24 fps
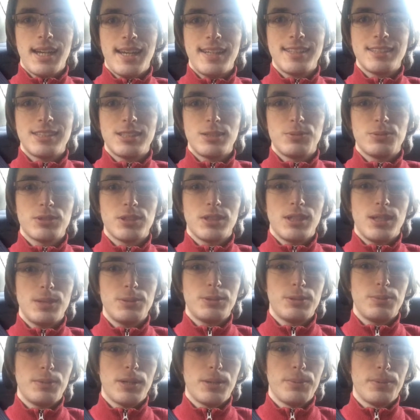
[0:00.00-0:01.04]
And subscribe
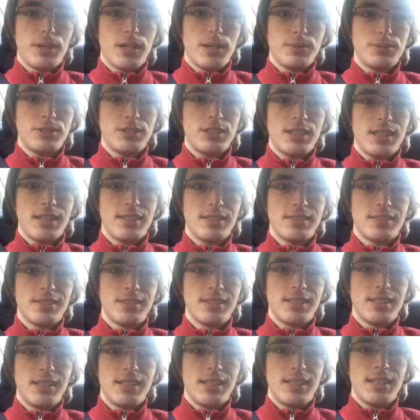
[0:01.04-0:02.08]
to my mom's
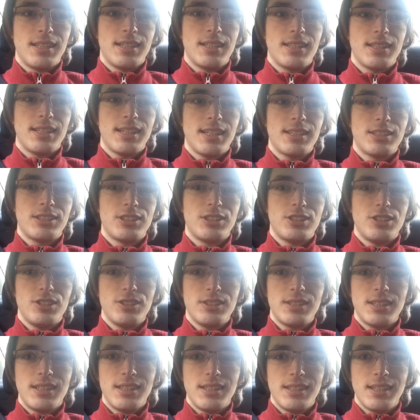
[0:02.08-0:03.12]
channel. That's
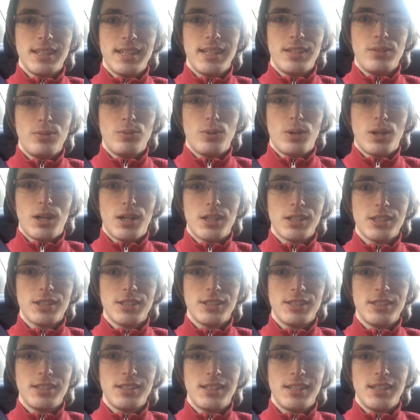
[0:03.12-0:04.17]
Susan Elaine
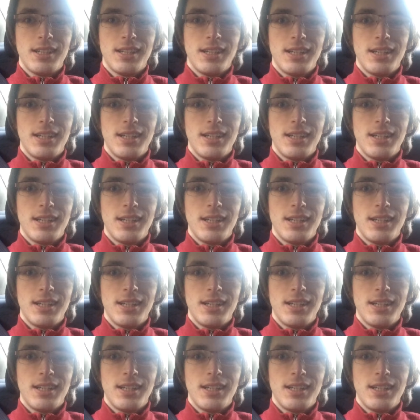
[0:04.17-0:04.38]
Walker.